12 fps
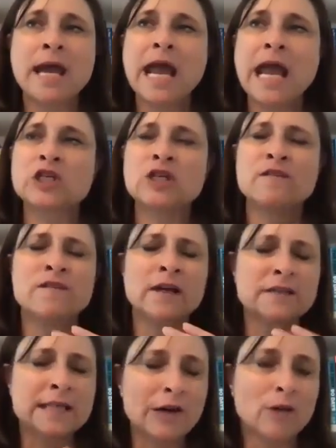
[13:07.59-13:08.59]
And she
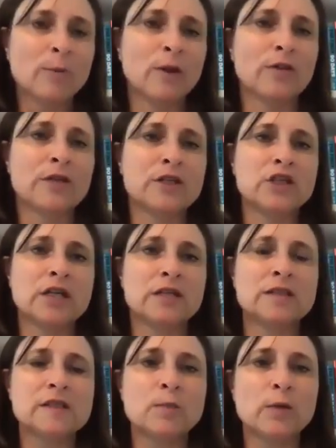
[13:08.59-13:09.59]
felt terrible that she had
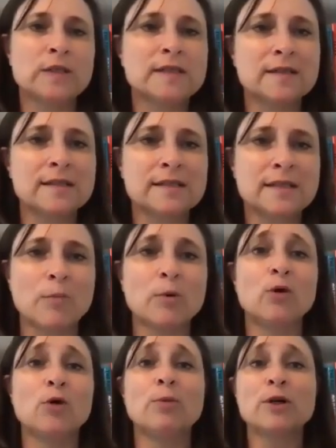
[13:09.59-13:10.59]
disappointed this couple
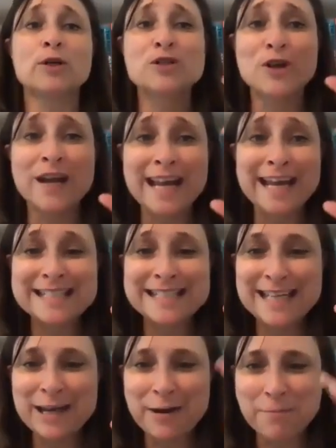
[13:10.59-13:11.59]
who booked her
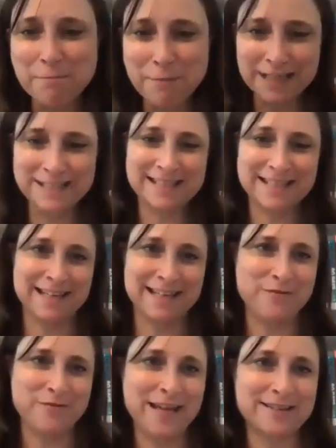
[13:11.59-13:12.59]
18 months in
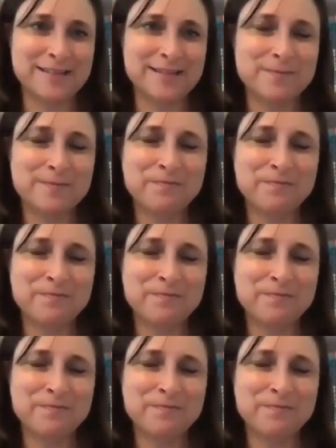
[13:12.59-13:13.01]
advance.